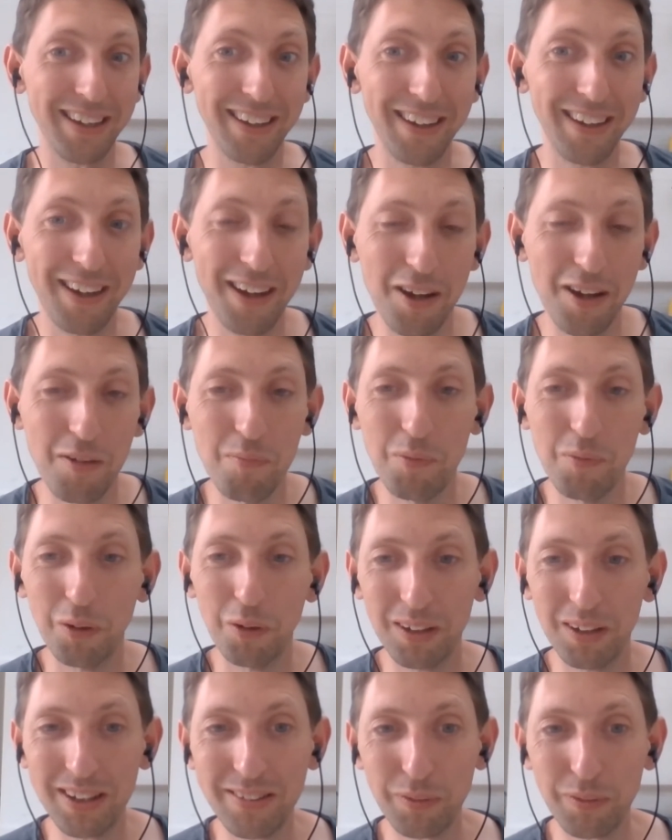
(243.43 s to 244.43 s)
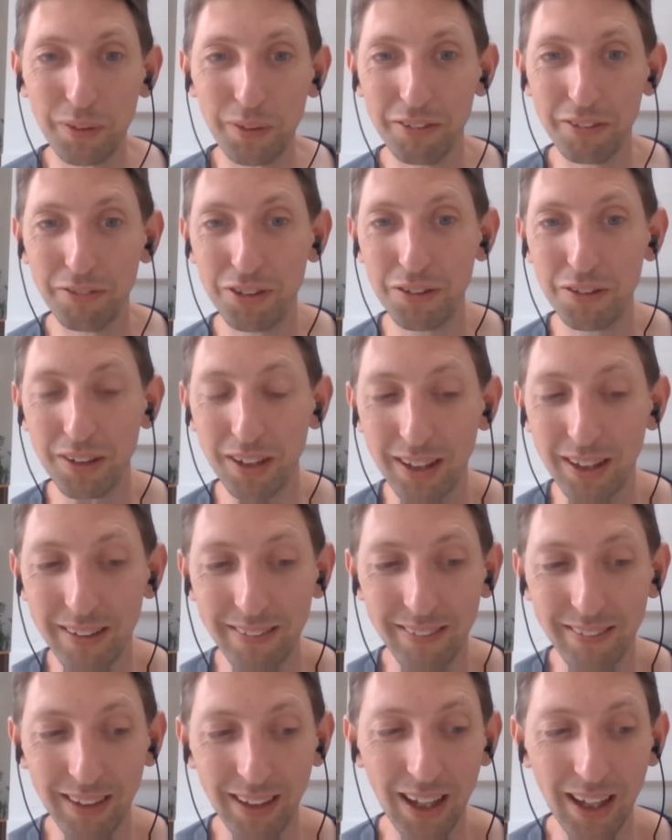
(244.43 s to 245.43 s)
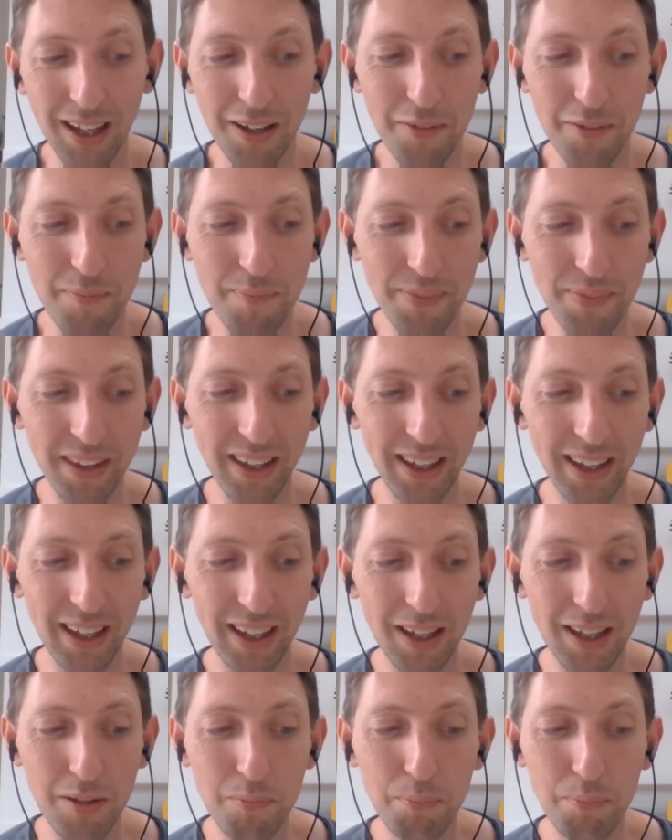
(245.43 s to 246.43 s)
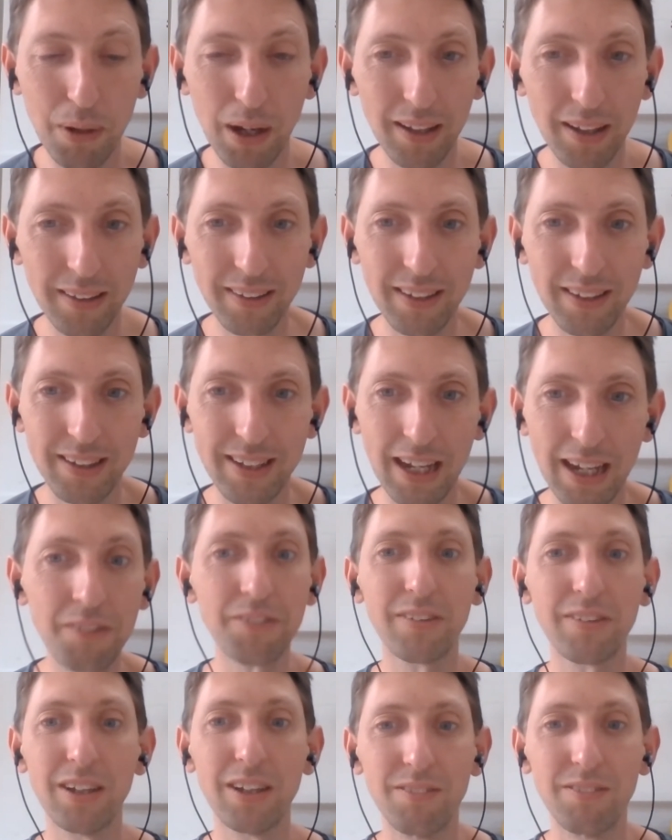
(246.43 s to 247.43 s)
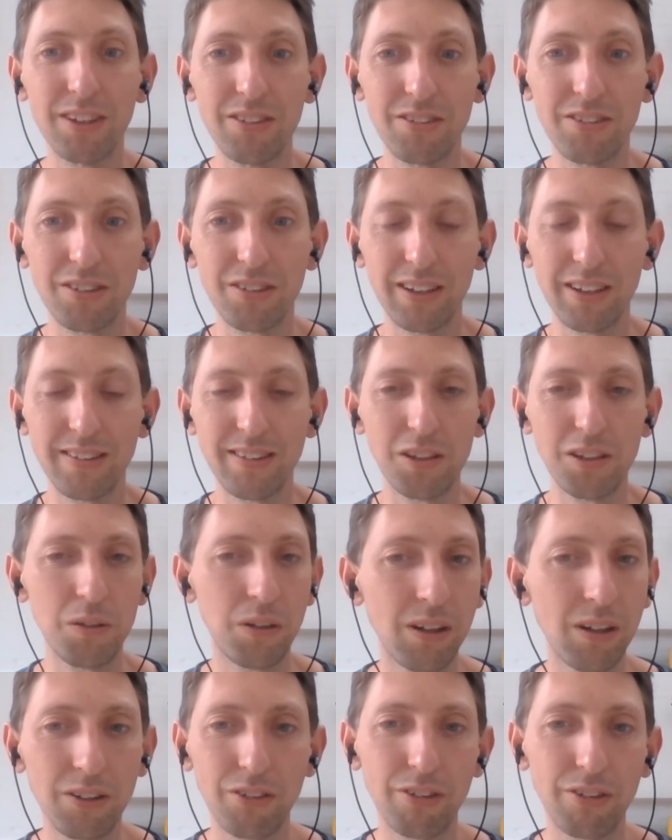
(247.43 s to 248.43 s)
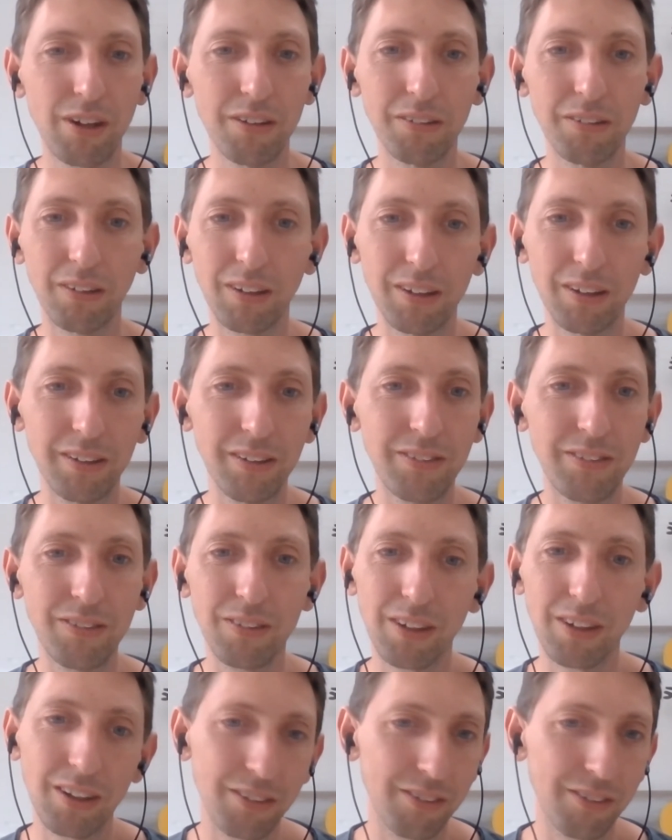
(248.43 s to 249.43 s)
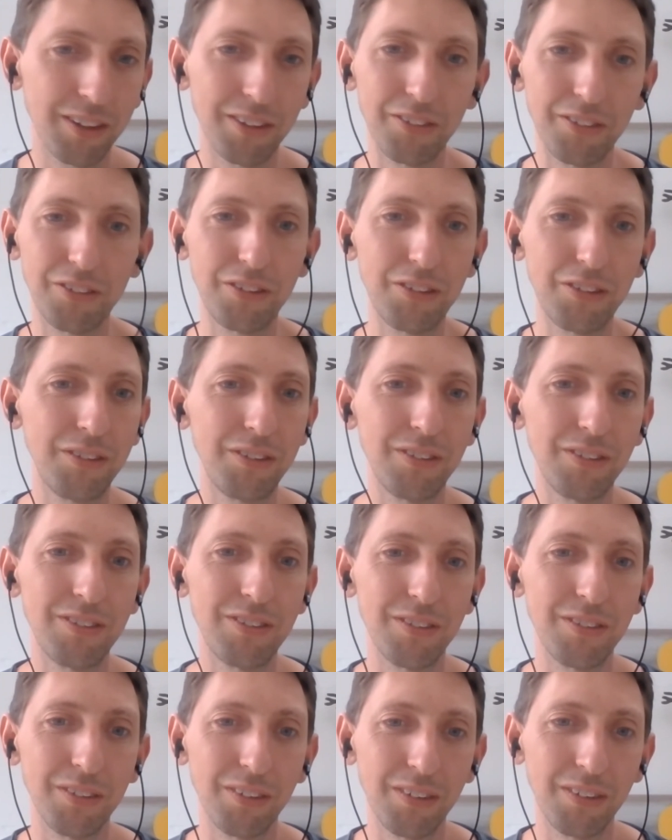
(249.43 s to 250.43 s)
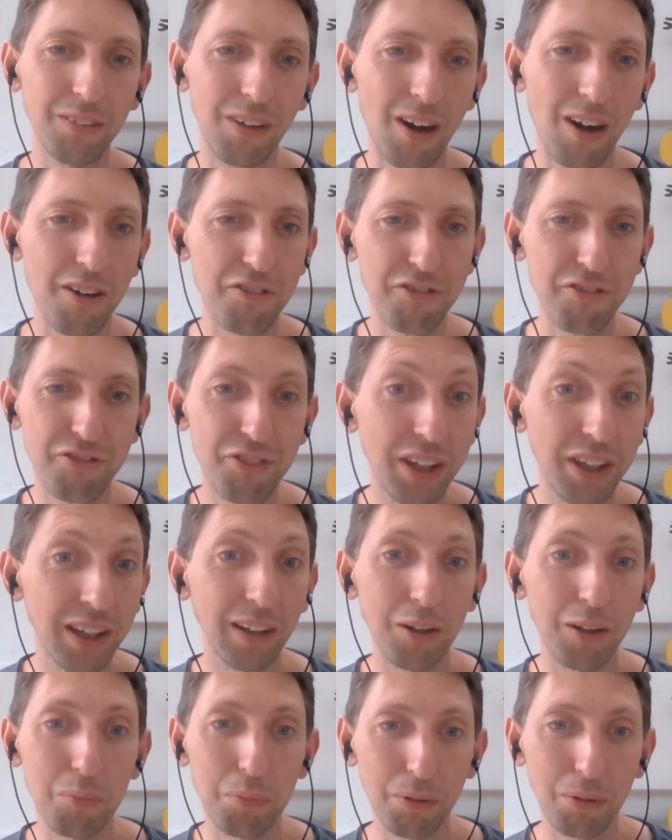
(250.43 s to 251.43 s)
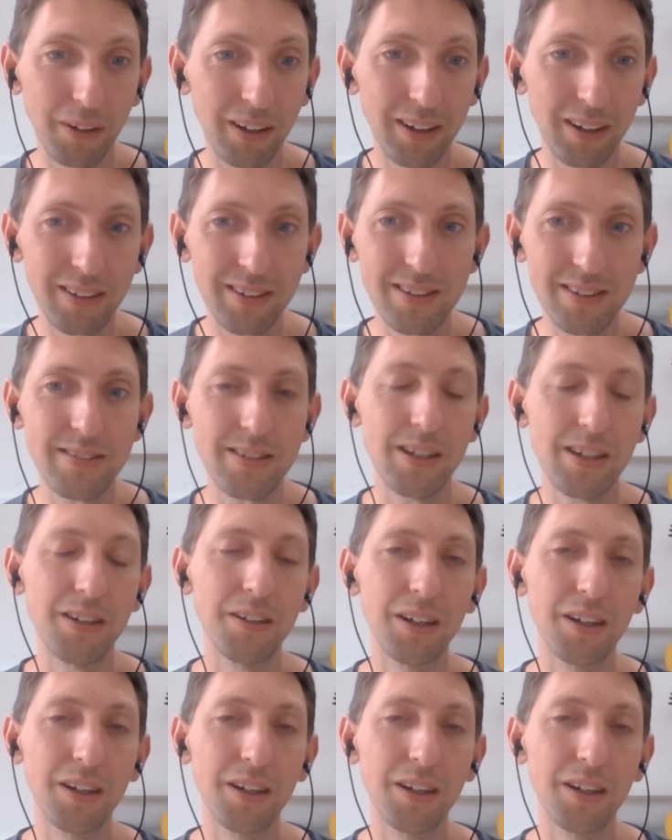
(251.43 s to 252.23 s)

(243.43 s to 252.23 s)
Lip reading: or at least within a few days. But the downside of digital is that you can't try on clothes, you can't try on shoes, you can't feel a product. And so